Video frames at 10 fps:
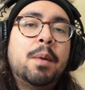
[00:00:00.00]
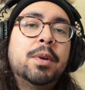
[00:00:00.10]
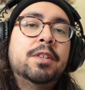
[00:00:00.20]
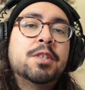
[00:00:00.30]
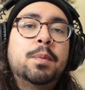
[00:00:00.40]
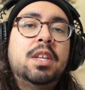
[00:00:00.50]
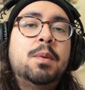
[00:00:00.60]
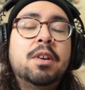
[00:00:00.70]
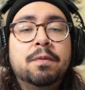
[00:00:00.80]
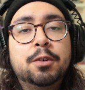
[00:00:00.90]
picked this up at
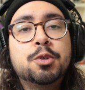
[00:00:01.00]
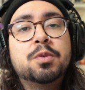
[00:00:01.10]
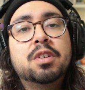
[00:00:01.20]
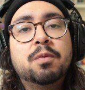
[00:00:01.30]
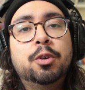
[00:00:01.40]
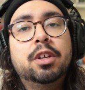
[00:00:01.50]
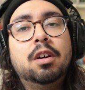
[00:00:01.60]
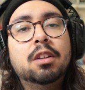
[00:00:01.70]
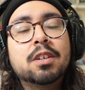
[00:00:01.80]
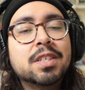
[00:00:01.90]
eBay for
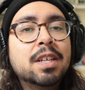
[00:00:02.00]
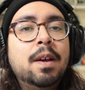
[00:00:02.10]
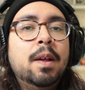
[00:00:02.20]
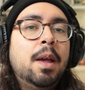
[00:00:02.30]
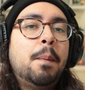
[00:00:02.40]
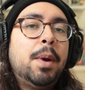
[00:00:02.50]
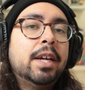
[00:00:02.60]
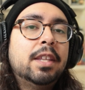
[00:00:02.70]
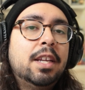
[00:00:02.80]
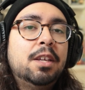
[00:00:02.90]
$240.
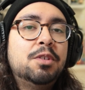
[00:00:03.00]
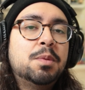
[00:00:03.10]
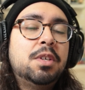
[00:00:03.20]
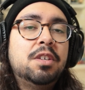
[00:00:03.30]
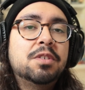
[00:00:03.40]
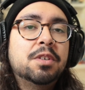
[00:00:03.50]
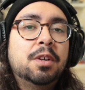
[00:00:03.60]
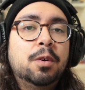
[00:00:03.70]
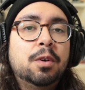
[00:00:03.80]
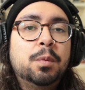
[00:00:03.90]
Back in the day, it used to be easier
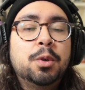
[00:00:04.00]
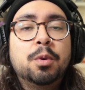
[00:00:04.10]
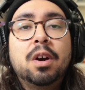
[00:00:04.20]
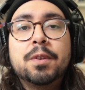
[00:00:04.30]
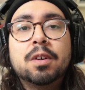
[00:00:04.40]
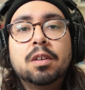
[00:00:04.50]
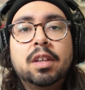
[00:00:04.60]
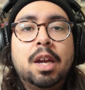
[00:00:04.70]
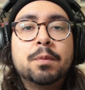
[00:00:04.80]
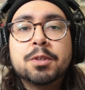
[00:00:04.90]
to go through other
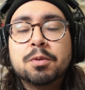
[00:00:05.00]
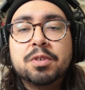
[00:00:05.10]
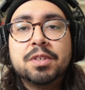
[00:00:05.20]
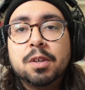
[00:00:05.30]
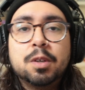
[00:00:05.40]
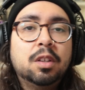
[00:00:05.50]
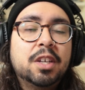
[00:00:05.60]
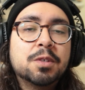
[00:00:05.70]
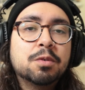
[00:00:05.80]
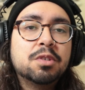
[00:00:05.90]
camera stores and other
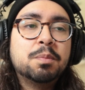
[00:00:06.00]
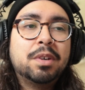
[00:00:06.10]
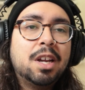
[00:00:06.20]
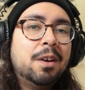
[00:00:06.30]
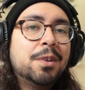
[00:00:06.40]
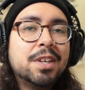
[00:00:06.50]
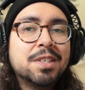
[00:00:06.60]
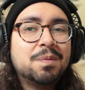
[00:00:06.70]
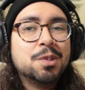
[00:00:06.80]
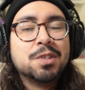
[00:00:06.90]
online stores, but nowadays
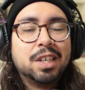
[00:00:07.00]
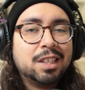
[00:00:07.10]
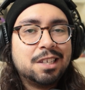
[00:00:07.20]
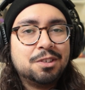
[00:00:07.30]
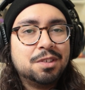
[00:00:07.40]
it feels like that's